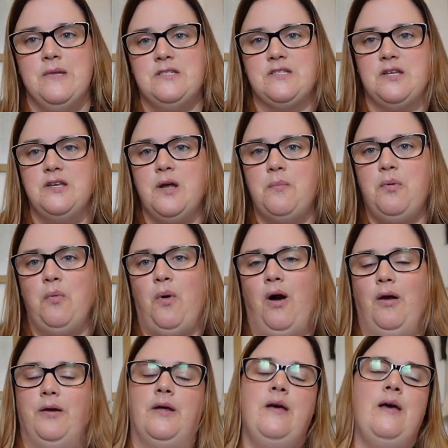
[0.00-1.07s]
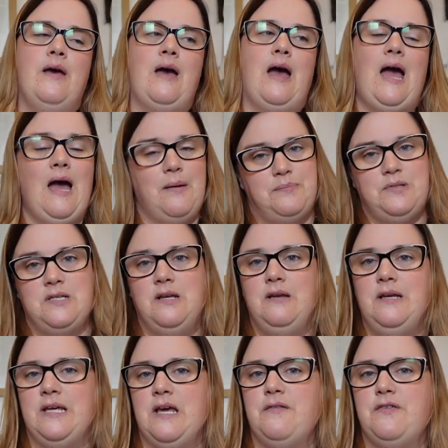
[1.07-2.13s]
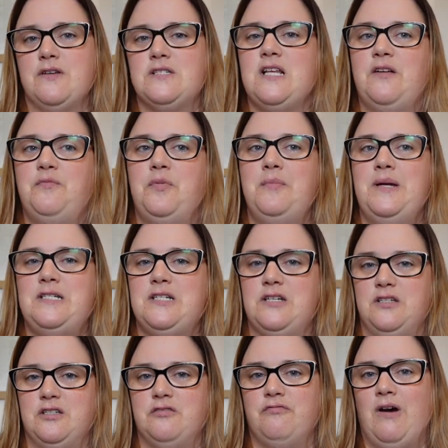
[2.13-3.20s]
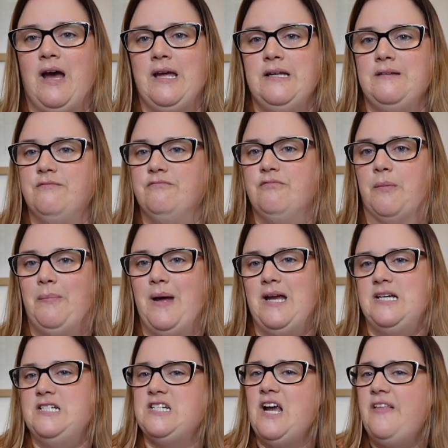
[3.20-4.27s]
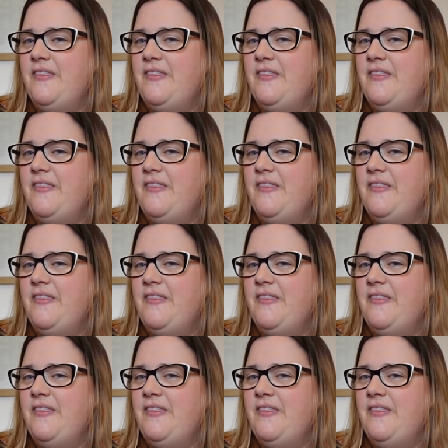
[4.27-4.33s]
So number one, absolutely give yourself permission to write rubbish.